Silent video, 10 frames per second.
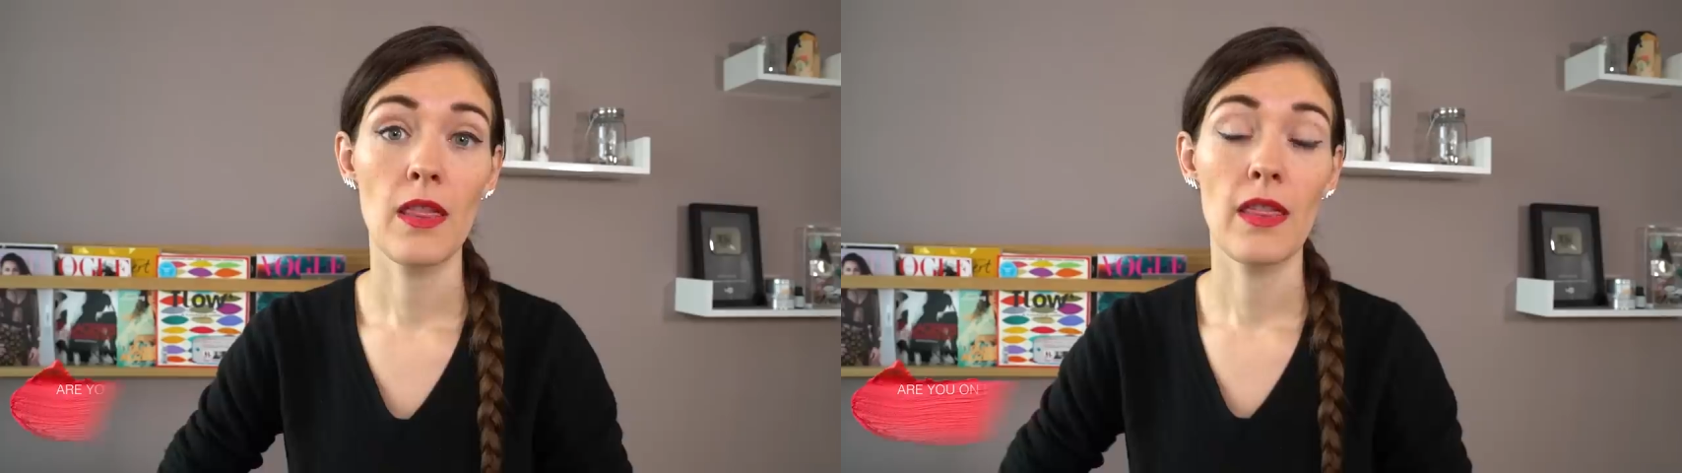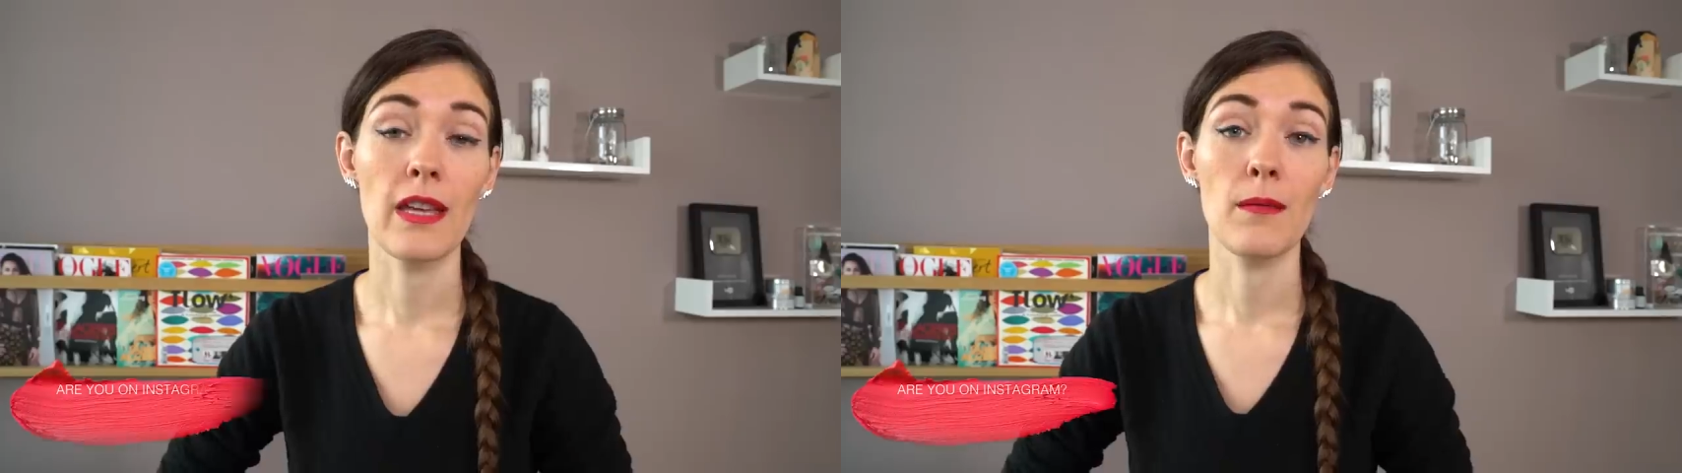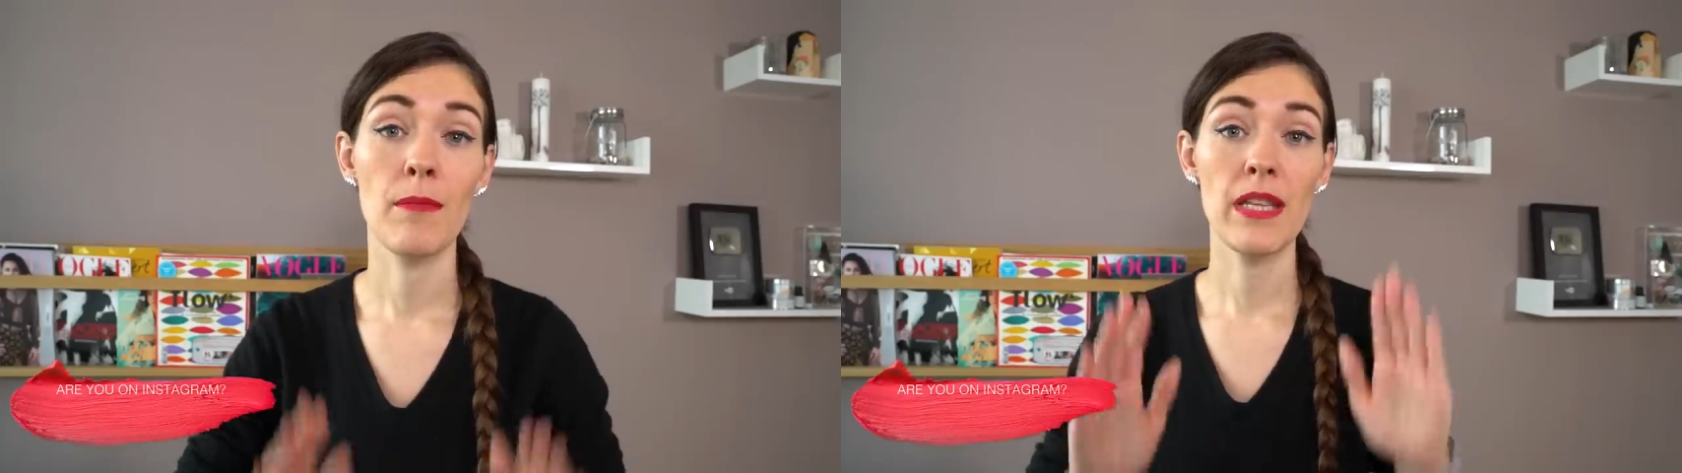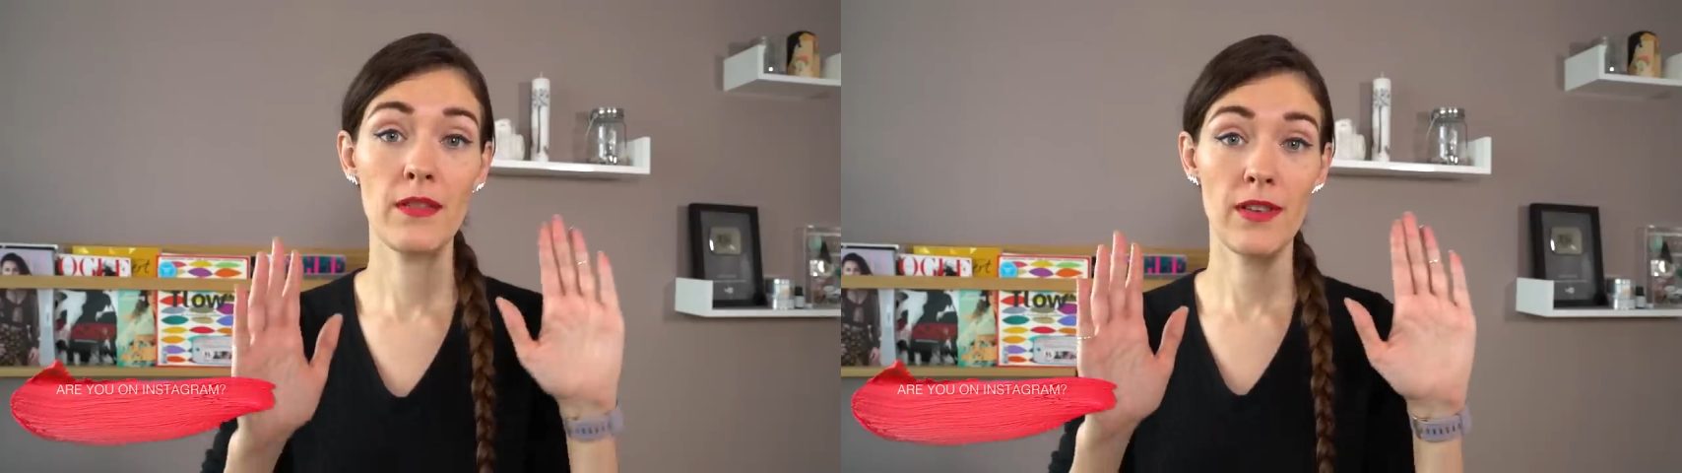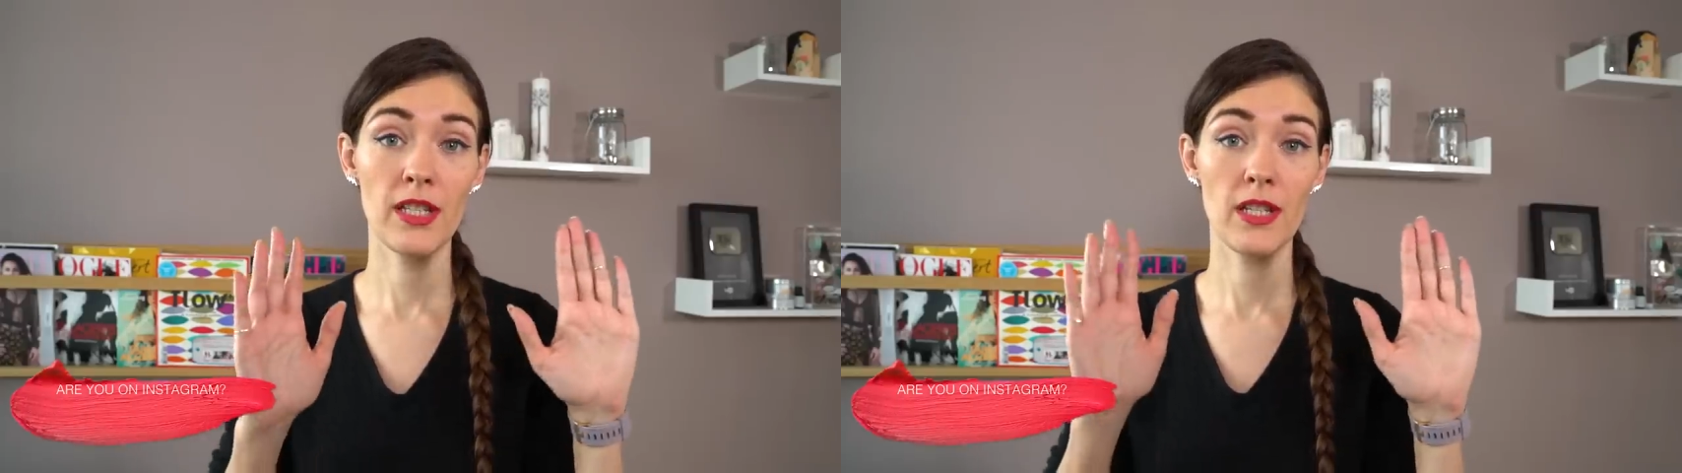Then
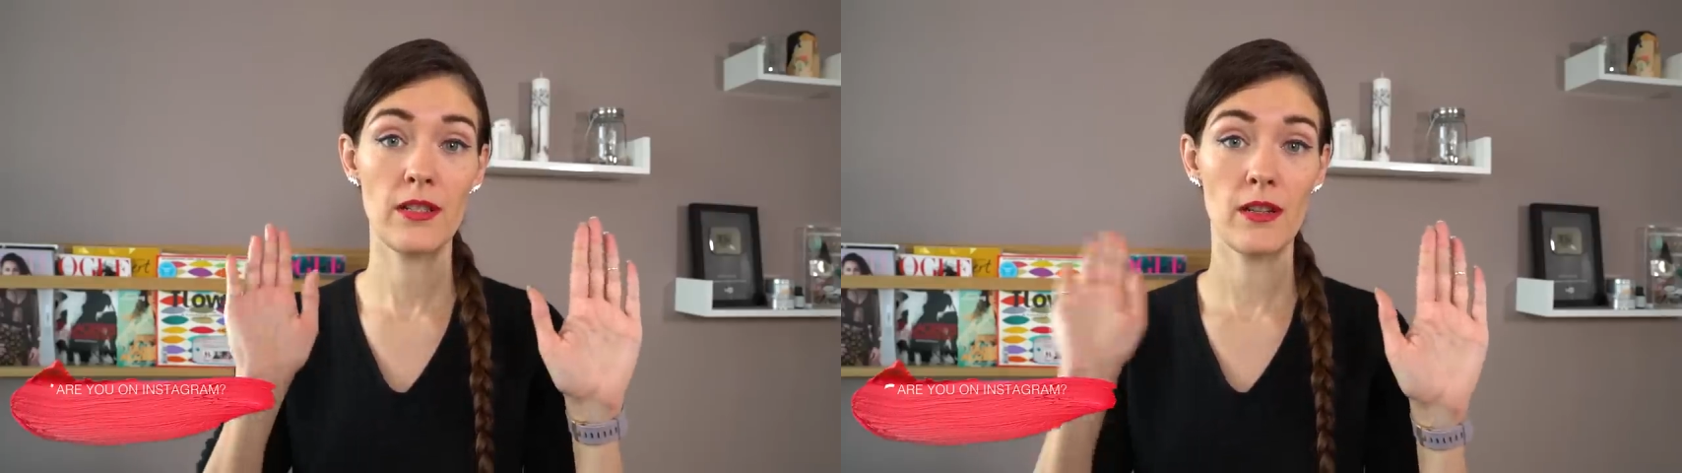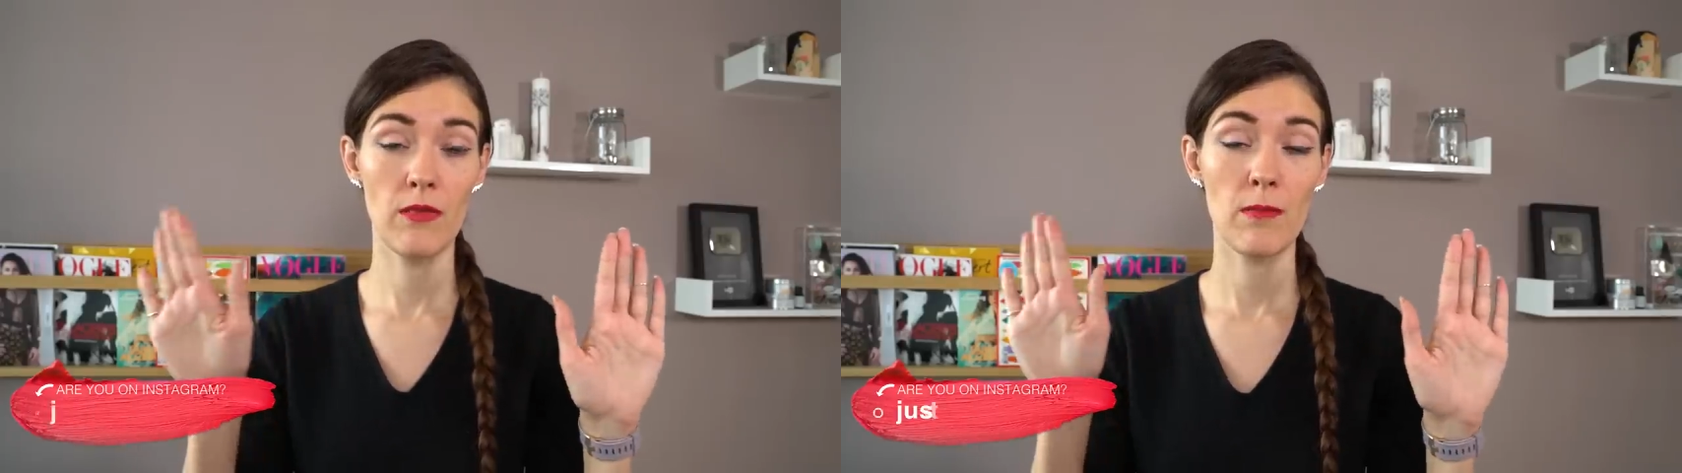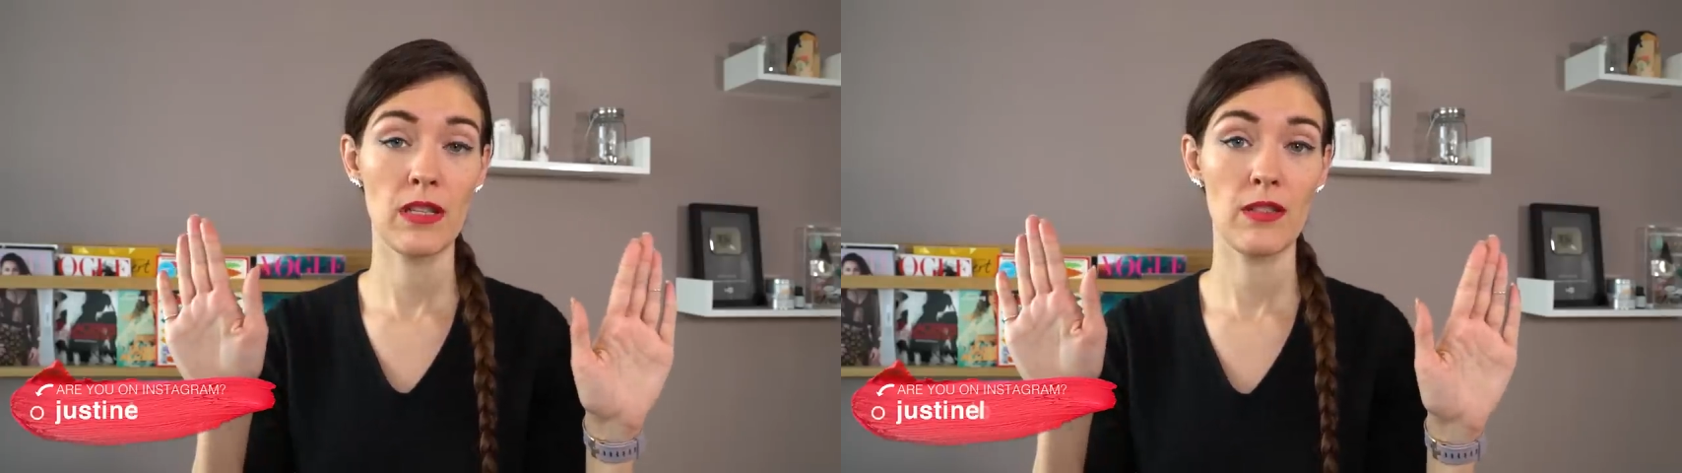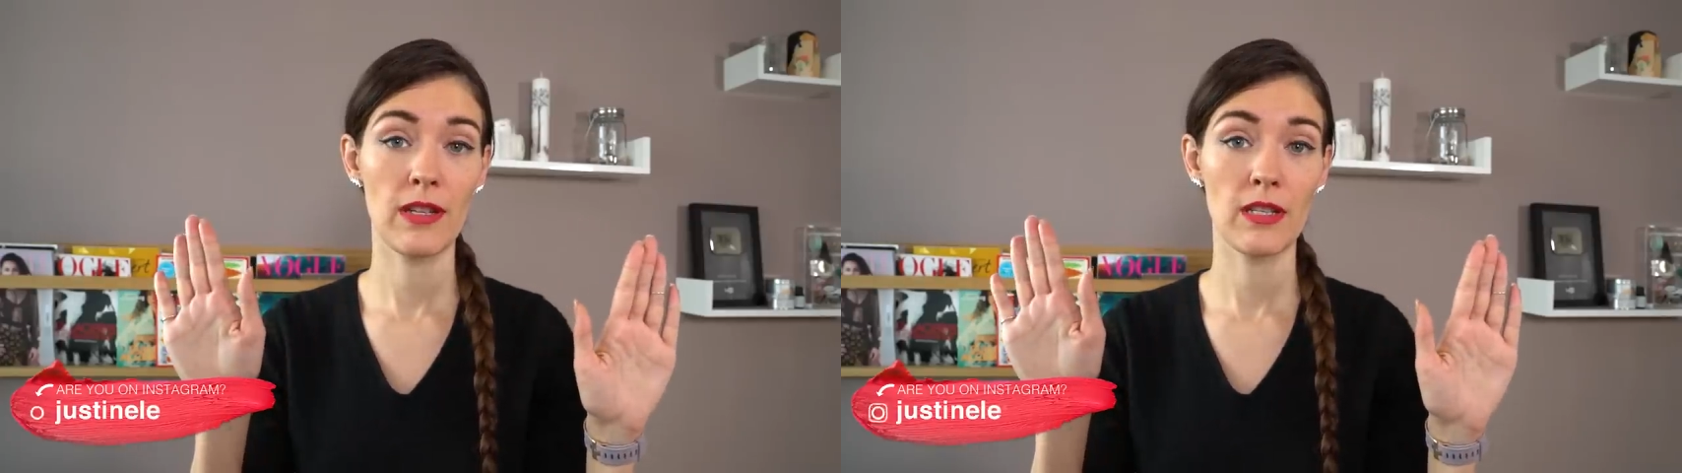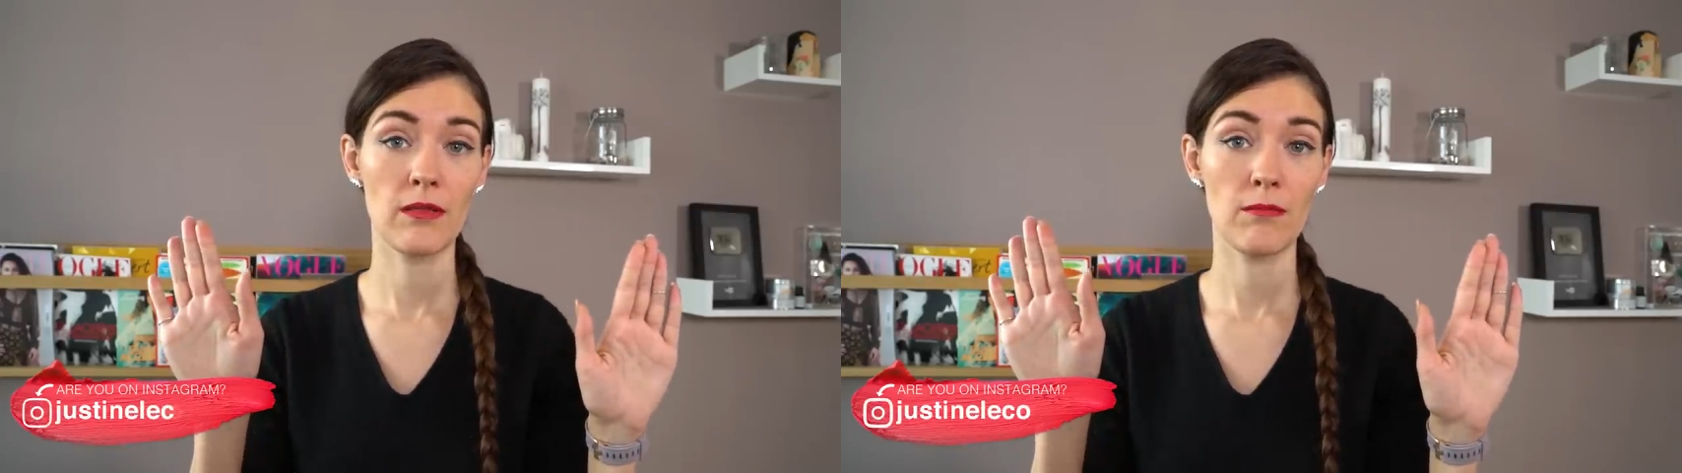men's fashion and women's
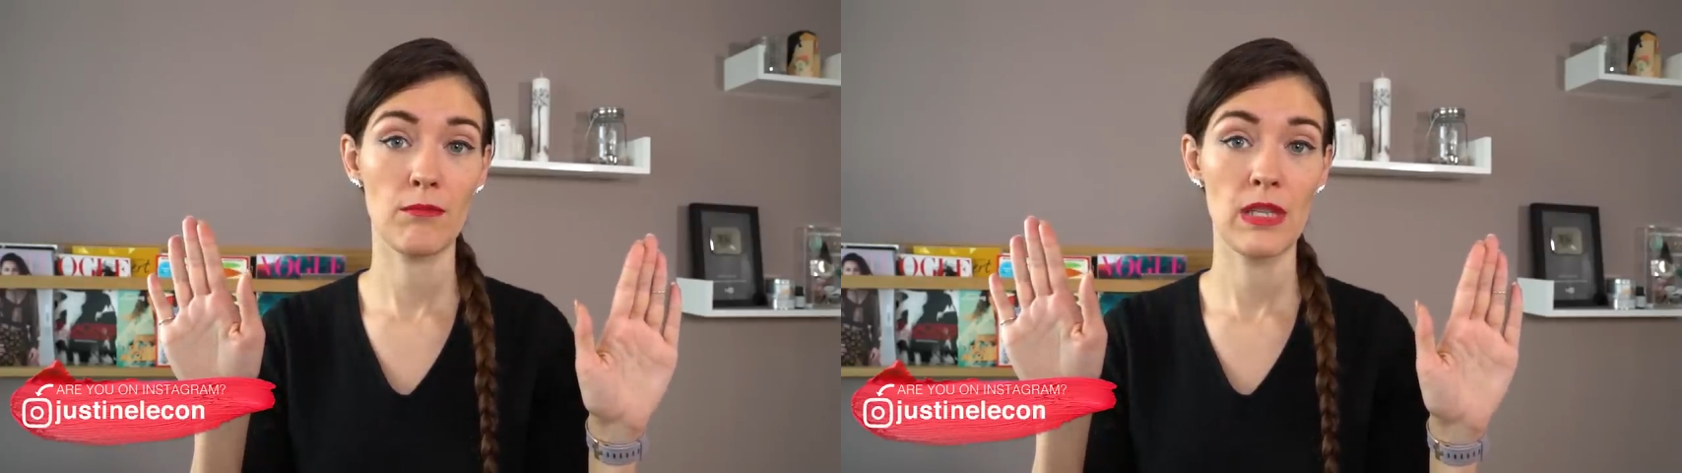fashion